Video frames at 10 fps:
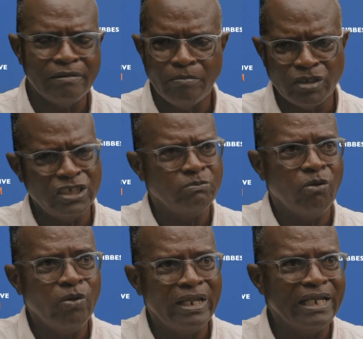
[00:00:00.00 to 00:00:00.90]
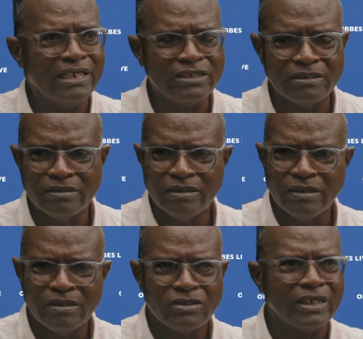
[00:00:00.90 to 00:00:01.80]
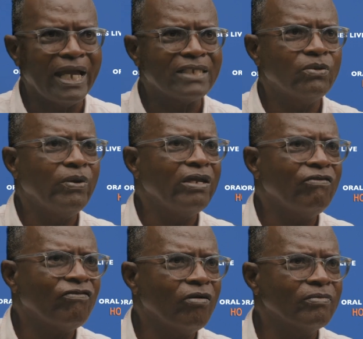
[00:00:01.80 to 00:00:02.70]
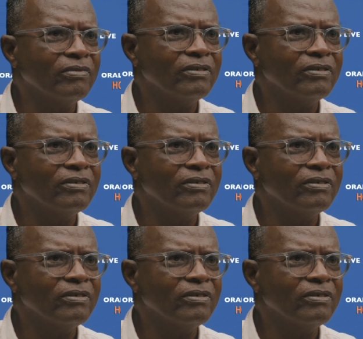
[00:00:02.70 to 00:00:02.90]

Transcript: but she spoke good English. So I asked her, where are you from?